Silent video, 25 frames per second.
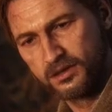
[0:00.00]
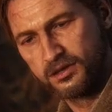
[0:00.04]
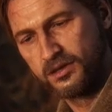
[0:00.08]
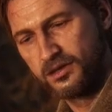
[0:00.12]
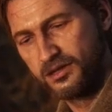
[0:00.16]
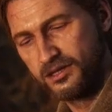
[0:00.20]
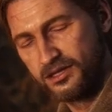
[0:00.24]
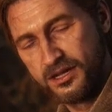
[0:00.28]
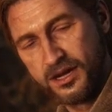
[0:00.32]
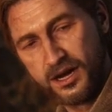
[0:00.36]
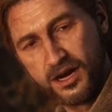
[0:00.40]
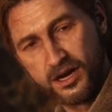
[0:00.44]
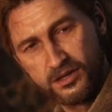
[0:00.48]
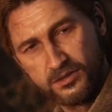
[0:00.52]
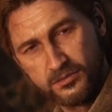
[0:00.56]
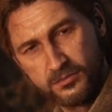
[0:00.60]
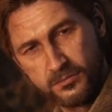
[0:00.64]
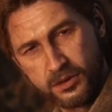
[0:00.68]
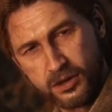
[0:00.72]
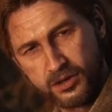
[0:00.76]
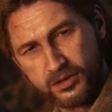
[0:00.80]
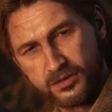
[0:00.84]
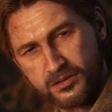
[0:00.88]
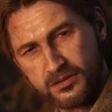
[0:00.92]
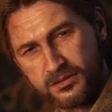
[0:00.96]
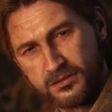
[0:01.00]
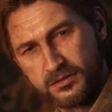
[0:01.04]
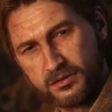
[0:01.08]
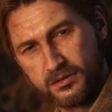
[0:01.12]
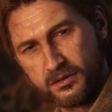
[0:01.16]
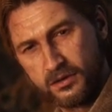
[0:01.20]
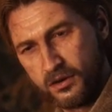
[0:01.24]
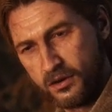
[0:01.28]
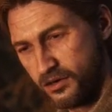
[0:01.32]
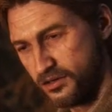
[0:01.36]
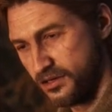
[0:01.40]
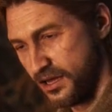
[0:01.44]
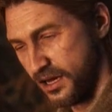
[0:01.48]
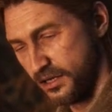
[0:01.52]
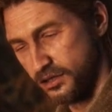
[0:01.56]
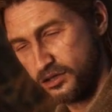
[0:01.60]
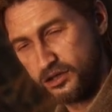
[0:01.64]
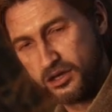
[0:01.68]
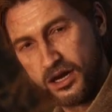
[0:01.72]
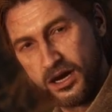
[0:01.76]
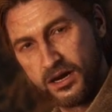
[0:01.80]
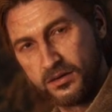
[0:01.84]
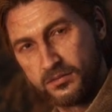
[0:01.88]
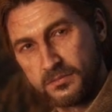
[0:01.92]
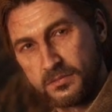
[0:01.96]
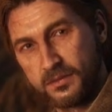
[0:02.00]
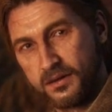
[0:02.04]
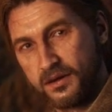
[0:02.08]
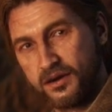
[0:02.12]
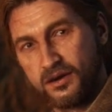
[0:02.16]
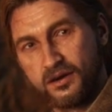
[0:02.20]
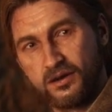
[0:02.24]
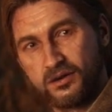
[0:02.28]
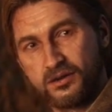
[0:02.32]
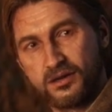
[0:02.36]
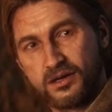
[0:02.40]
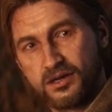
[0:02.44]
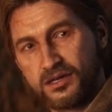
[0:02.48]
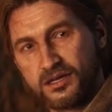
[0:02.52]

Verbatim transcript: It's in the science building. Looks like a giant mirror.